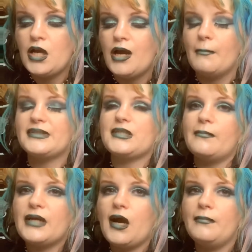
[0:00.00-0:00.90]
But
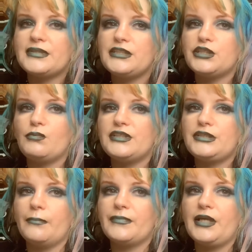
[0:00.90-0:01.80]
sometimes I just want
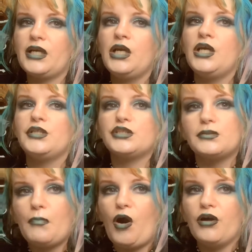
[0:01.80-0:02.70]
something
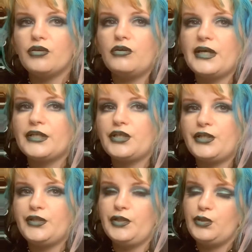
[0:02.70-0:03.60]
smaller and
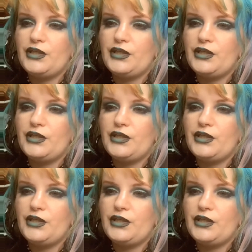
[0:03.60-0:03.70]
cute.